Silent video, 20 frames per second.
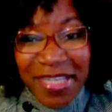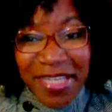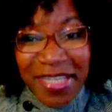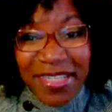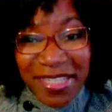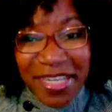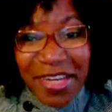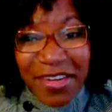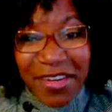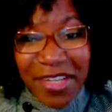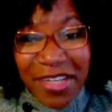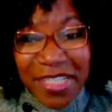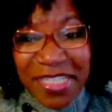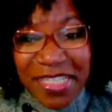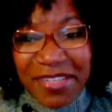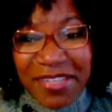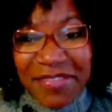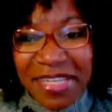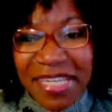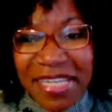Getting on
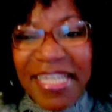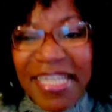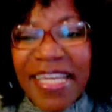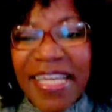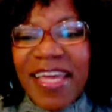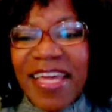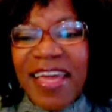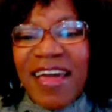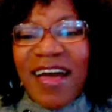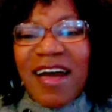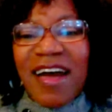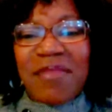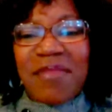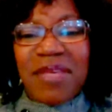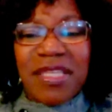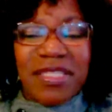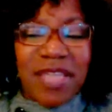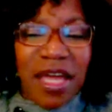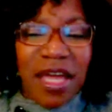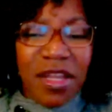TV, to Get on
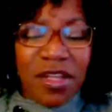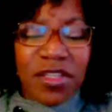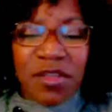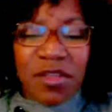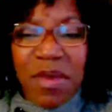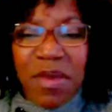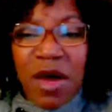TV.